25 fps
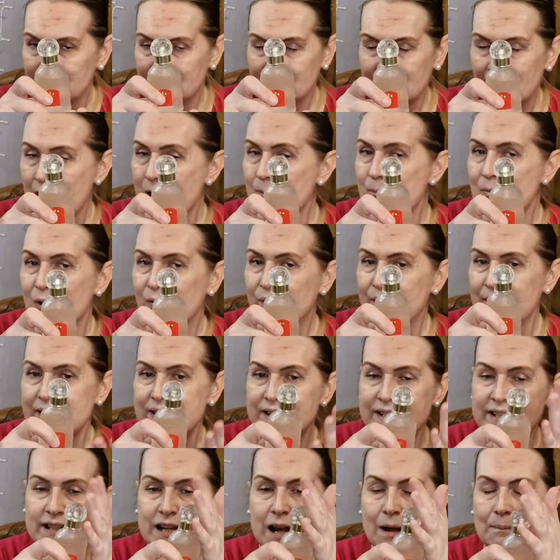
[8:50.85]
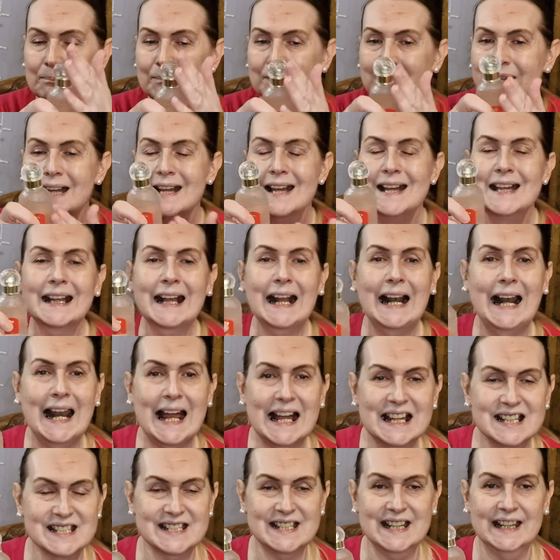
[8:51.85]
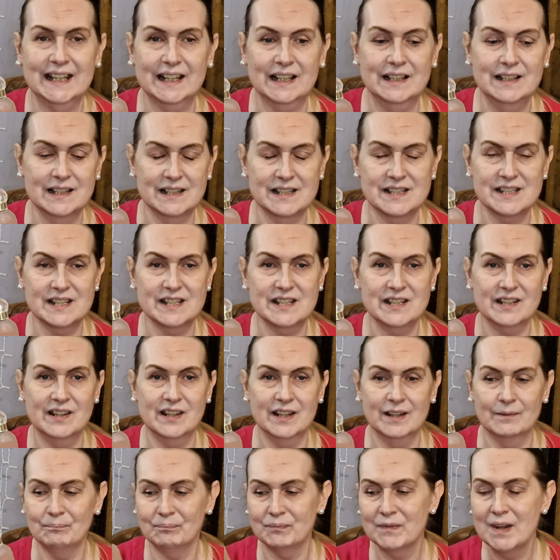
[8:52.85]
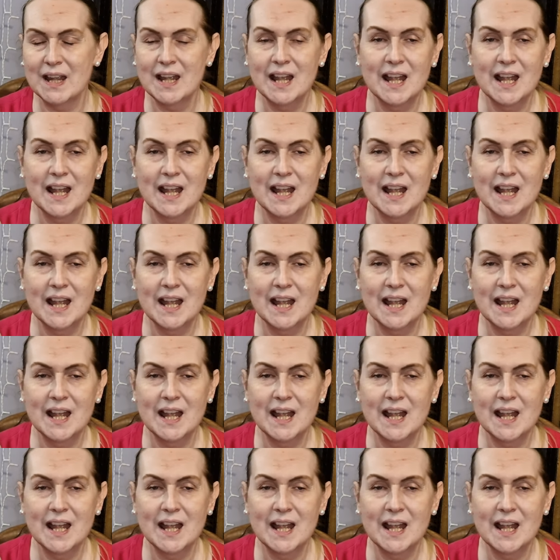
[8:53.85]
come off it, some classicness to them.